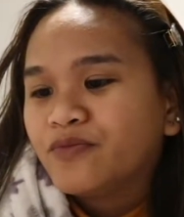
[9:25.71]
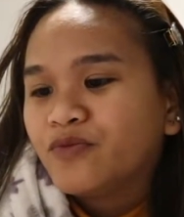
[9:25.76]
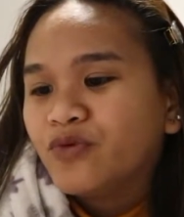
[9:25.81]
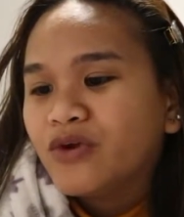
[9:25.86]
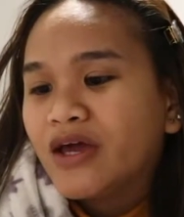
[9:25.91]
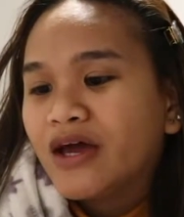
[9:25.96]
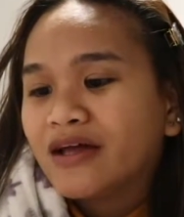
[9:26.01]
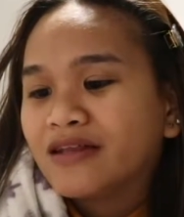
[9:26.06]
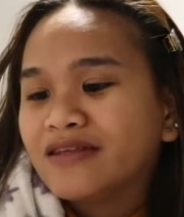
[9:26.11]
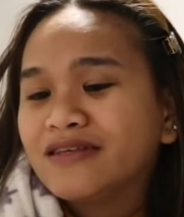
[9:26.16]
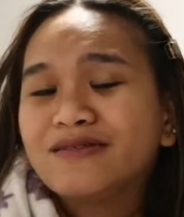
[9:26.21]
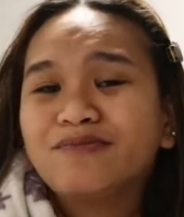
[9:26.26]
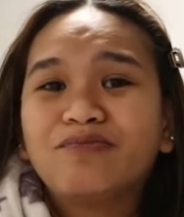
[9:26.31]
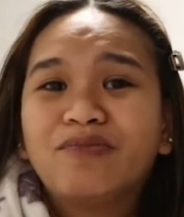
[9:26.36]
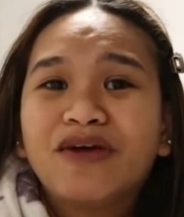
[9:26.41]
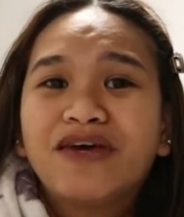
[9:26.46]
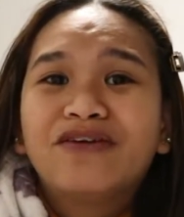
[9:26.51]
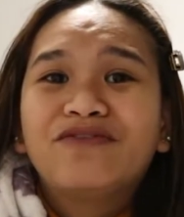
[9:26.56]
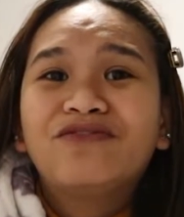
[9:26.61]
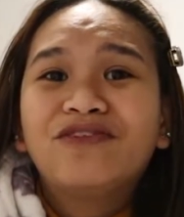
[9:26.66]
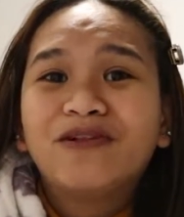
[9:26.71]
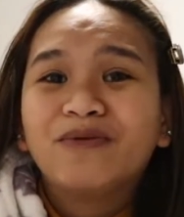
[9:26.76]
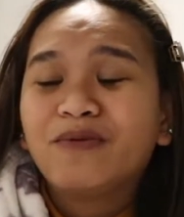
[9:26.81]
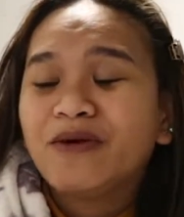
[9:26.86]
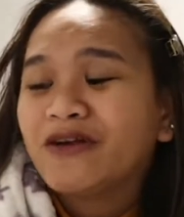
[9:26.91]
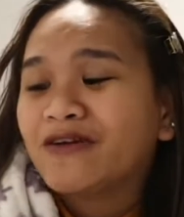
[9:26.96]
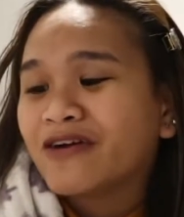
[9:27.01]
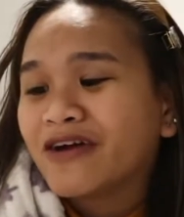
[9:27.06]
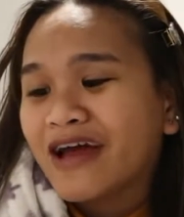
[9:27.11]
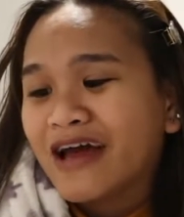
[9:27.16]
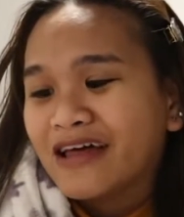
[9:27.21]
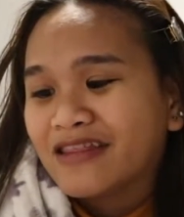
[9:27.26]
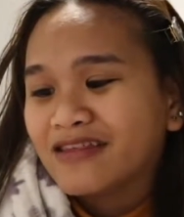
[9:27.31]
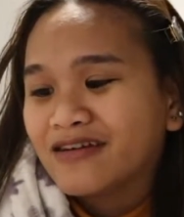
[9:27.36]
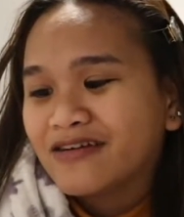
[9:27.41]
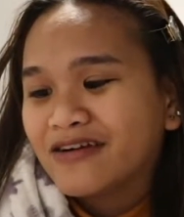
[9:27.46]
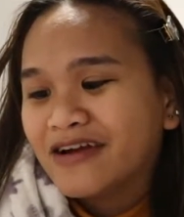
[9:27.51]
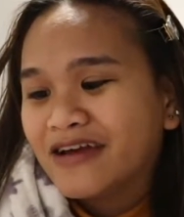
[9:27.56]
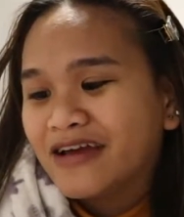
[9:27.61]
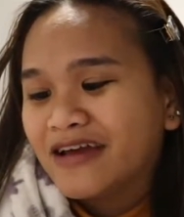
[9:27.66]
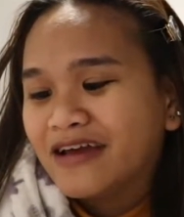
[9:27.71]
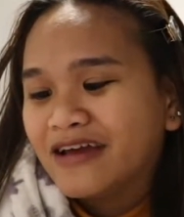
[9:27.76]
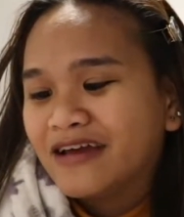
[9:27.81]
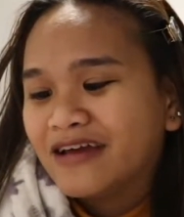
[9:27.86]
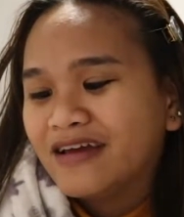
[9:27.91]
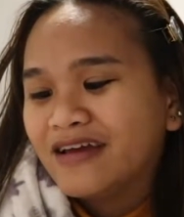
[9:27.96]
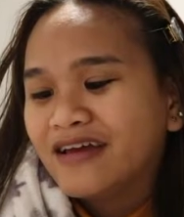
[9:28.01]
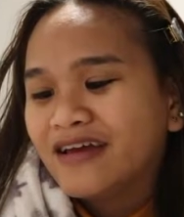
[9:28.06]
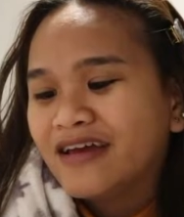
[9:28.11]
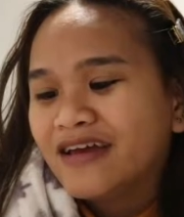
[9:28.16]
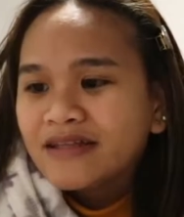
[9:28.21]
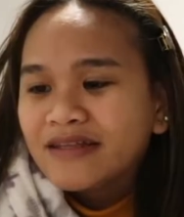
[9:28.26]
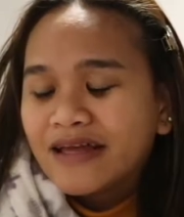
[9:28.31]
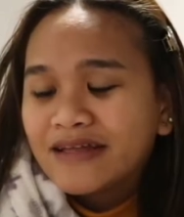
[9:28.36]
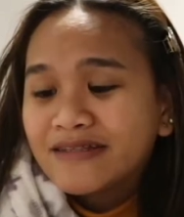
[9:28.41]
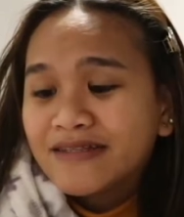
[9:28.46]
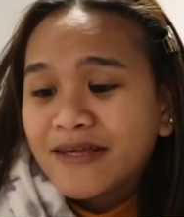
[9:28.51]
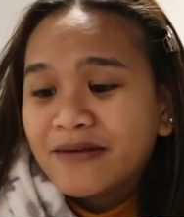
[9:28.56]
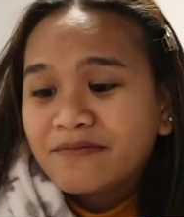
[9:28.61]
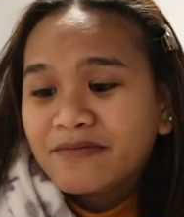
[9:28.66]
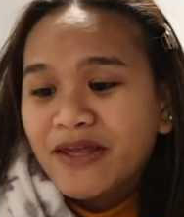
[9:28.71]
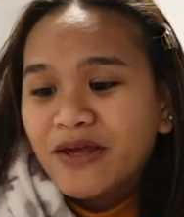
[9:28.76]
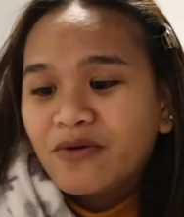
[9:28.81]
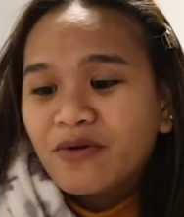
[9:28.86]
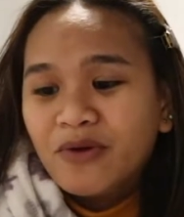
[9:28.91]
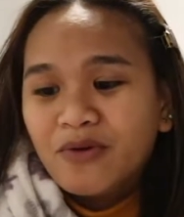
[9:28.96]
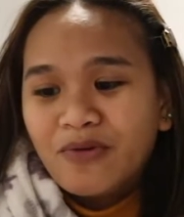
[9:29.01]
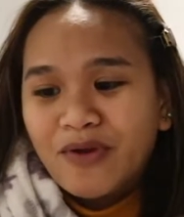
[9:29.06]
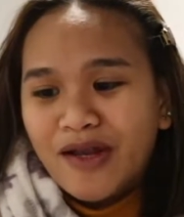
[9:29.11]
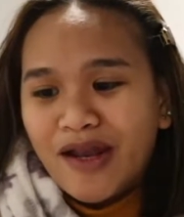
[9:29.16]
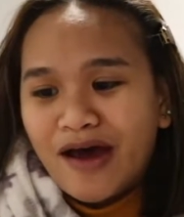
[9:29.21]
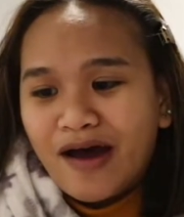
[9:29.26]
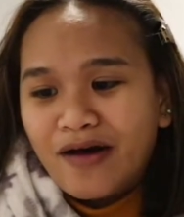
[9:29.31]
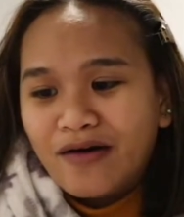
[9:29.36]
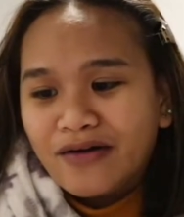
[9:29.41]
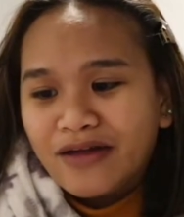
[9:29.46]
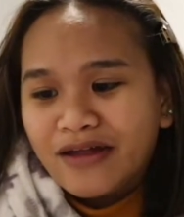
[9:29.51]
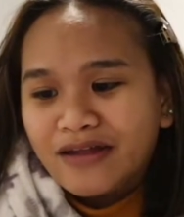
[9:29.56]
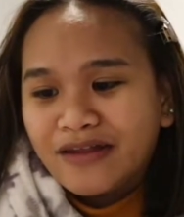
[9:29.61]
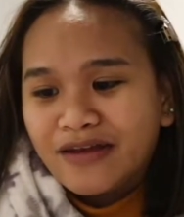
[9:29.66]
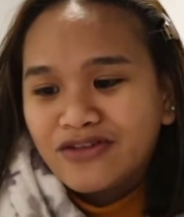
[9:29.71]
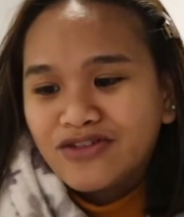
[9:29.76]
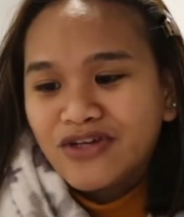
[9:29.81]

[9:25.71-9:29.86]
we had this big Filipino gathering. That same day we went out, and I